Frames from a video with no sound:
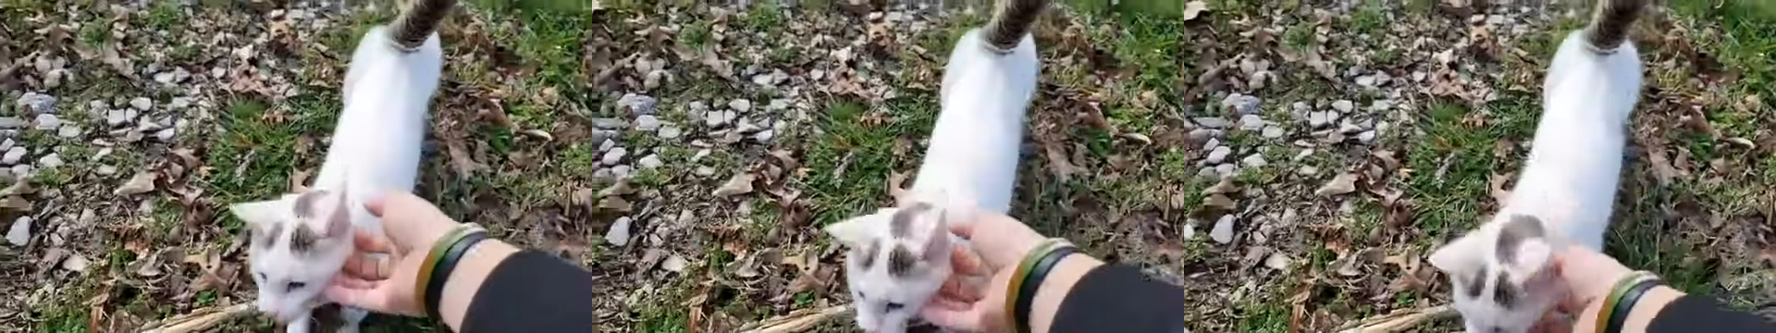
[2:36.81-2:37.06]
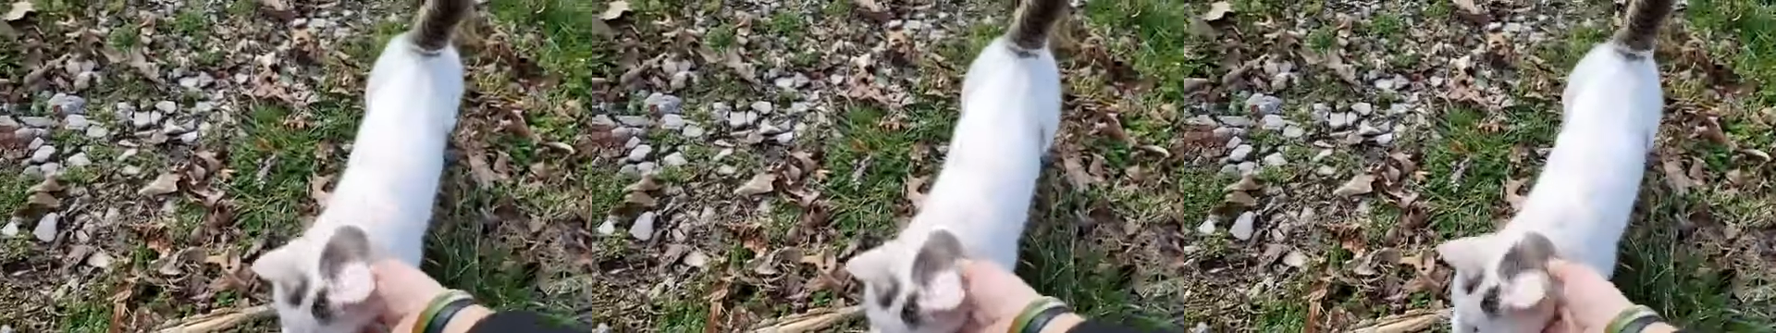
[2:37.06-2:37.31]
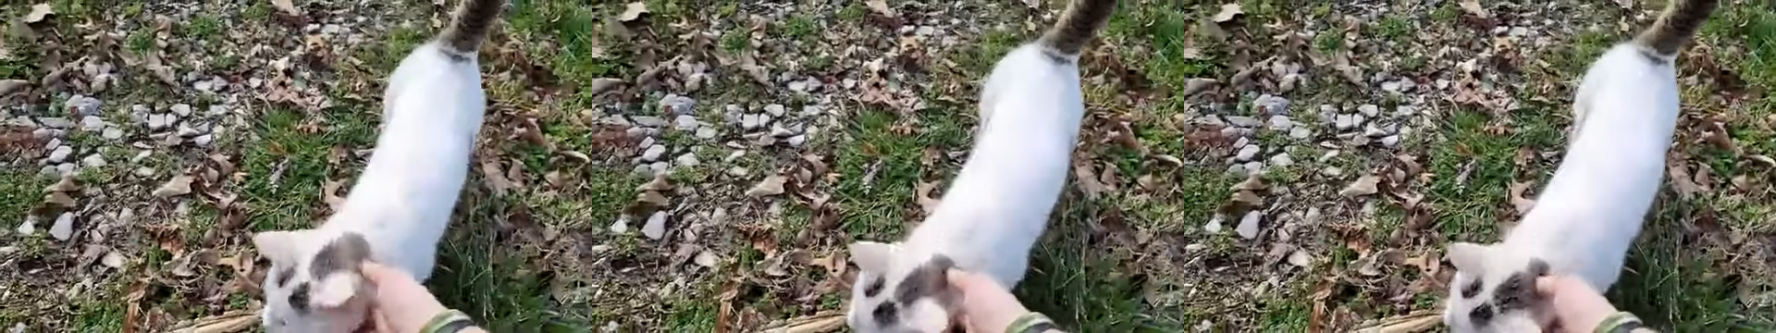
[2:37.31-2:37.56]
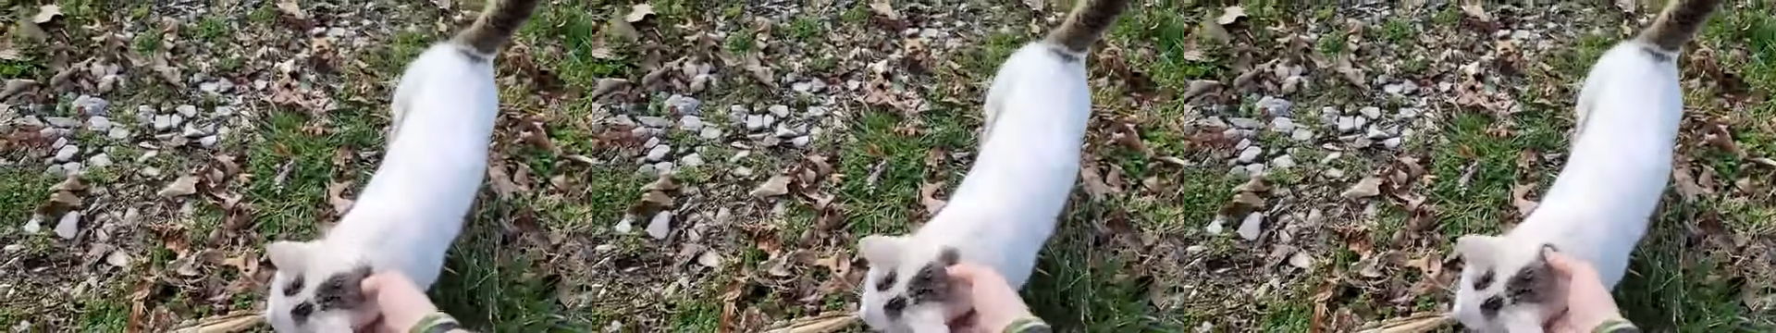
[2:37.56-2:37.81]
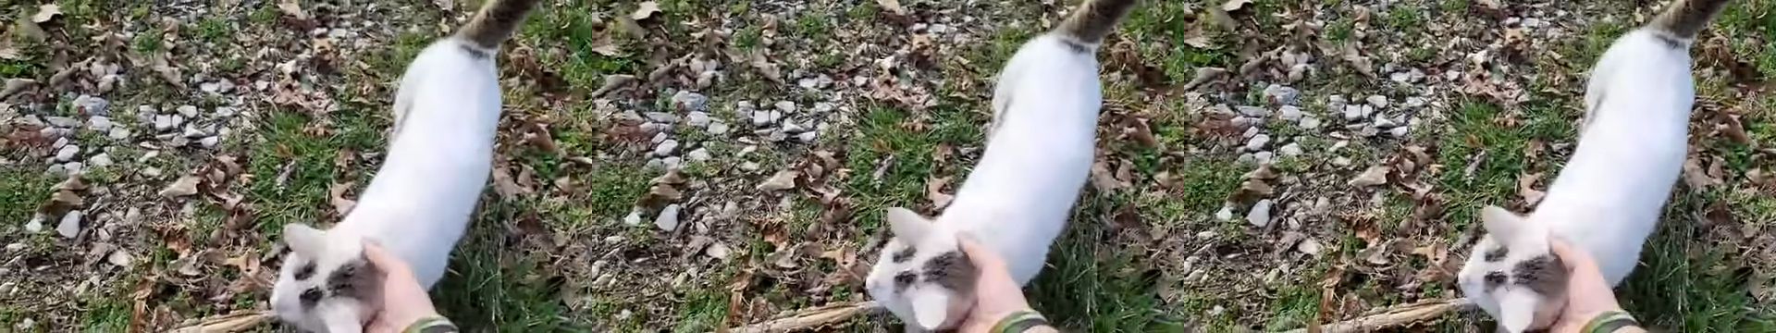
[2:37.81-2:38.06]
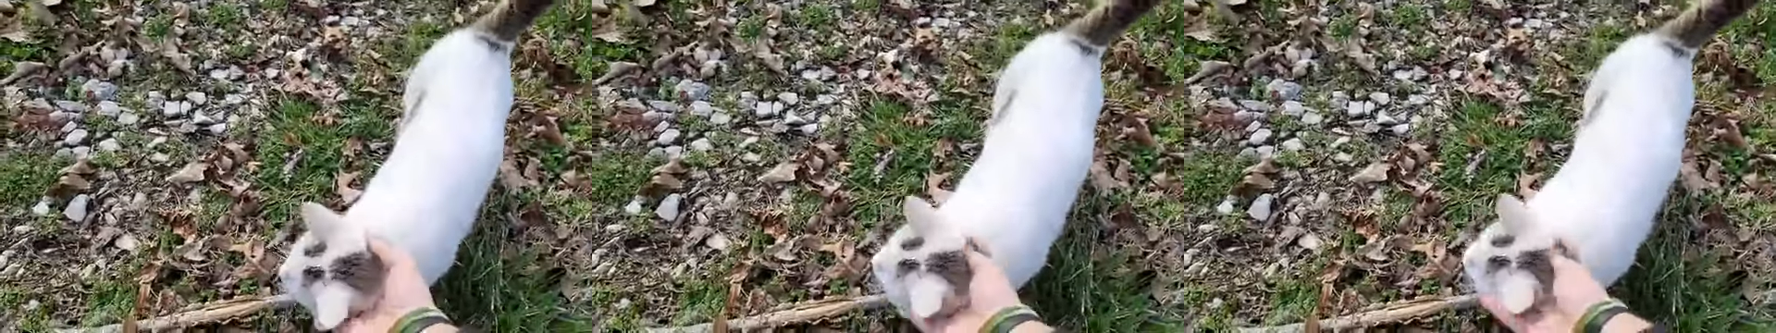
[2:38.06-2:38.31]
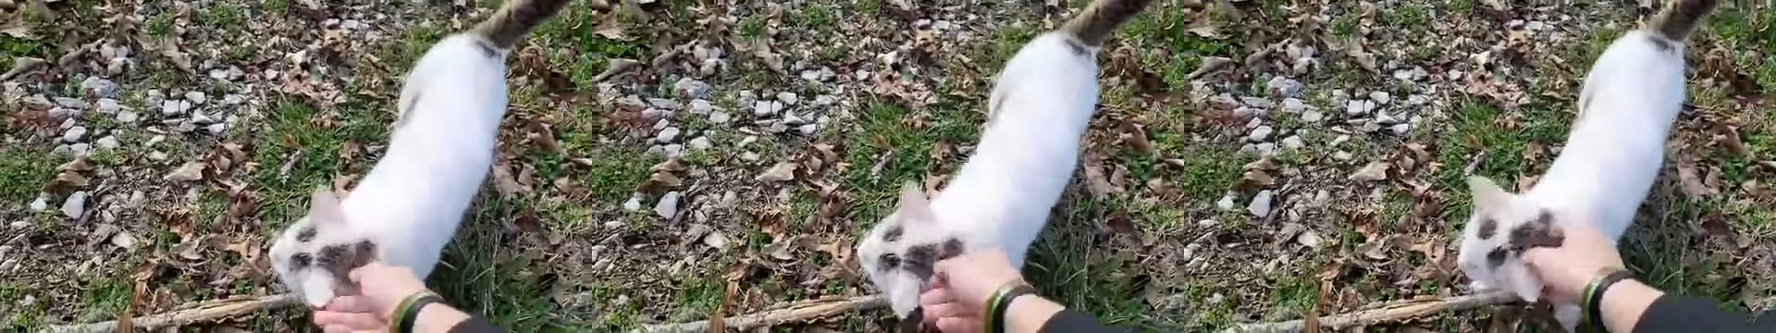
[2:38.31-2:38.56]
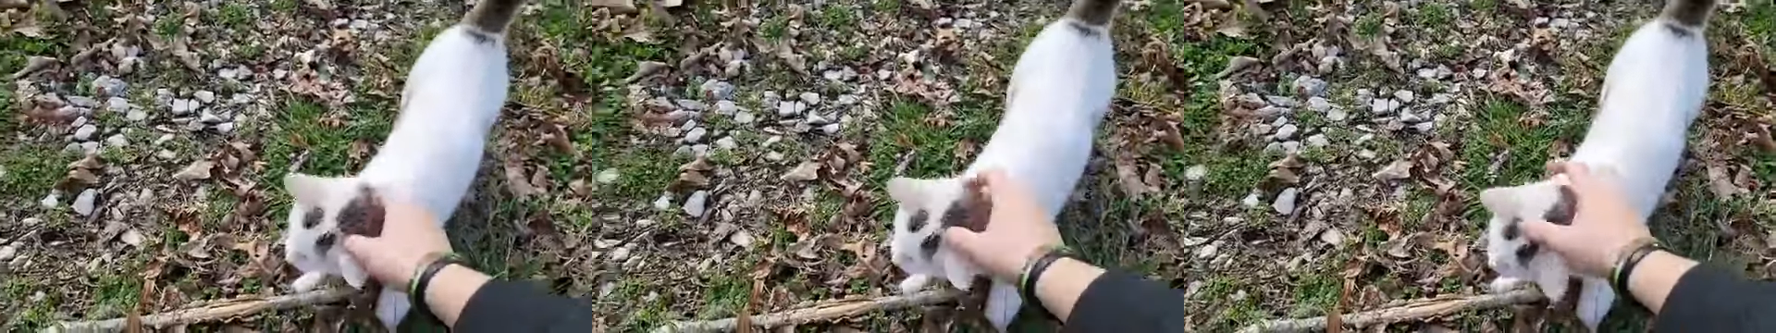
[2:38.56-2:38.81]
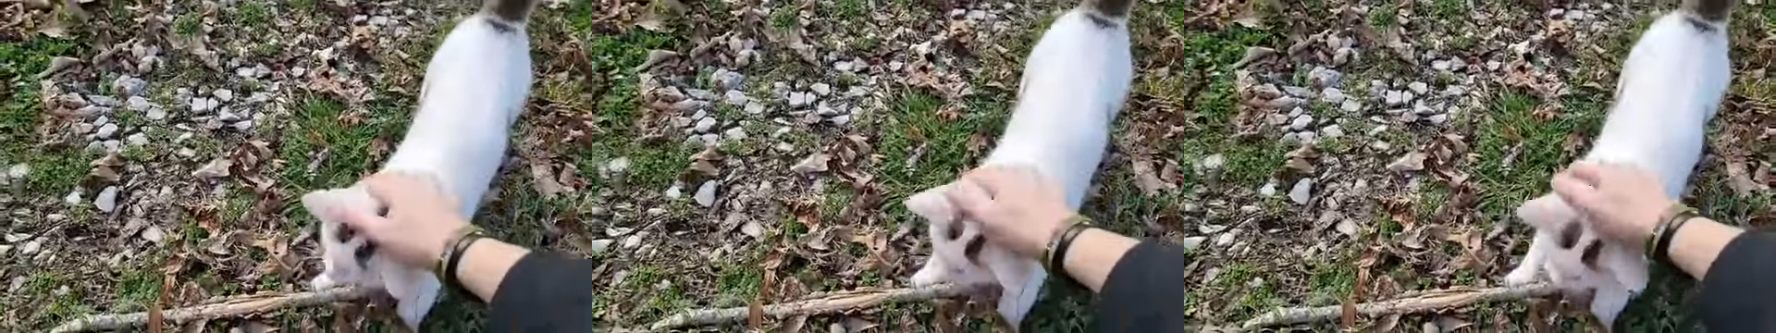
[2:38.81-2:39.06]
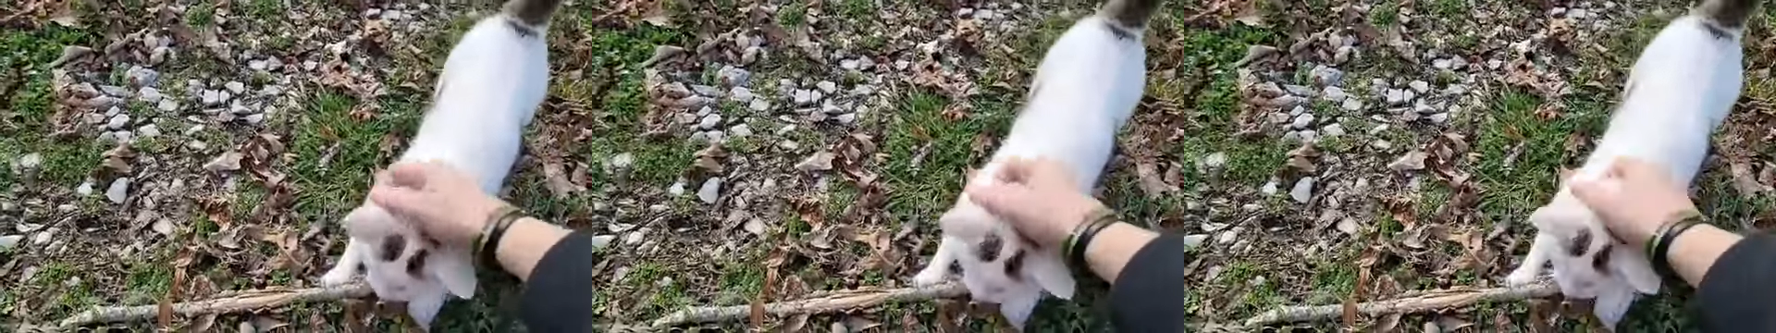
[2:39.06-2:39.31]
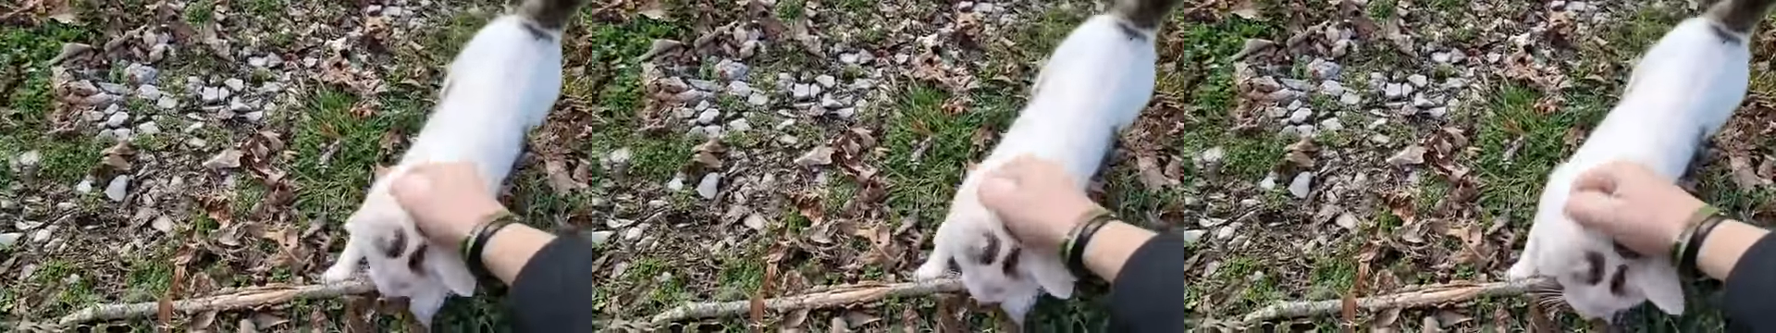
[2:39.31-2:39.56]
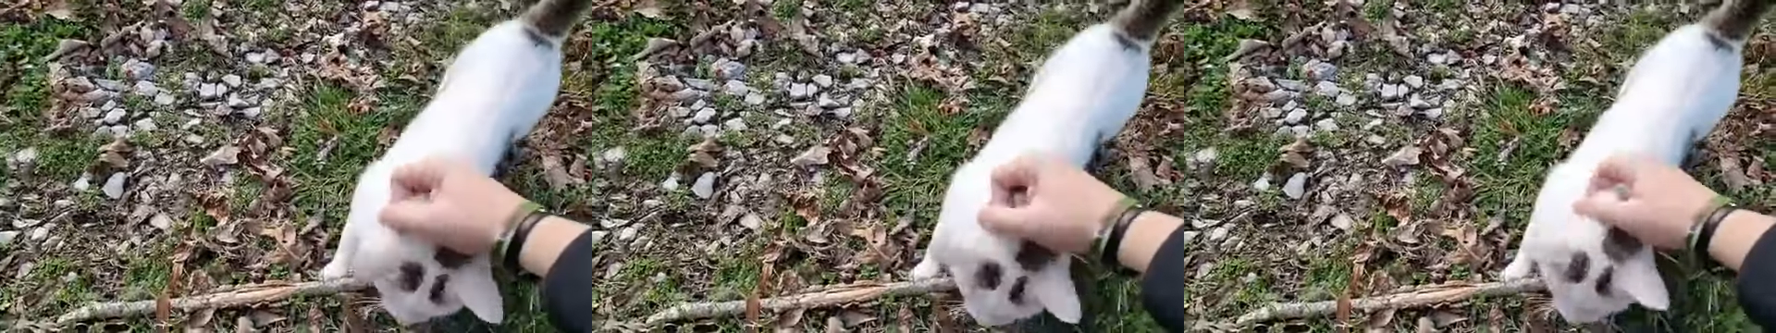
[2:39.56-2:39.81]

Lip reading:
(no speaker visible)